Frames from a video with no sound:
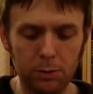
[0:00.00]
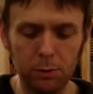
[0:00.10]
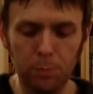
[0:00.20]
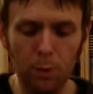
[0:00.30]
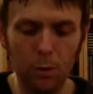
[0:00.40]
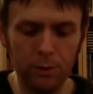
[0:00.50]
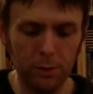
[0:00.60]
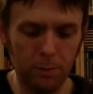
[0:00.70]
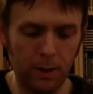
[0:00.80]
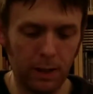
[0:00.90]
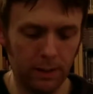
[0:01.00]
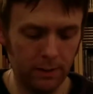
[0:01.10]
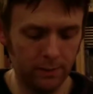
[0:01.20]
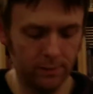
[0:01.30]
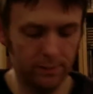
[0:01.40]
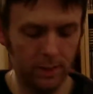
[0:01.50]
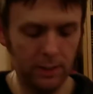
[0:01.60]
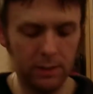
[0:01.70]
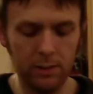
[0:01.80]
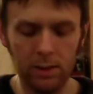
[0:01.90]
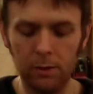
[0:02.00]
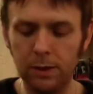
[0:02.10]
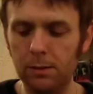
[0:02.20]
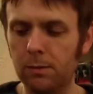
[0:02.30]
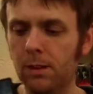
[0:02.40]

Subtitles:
Jr. was born to play. He didn't know it,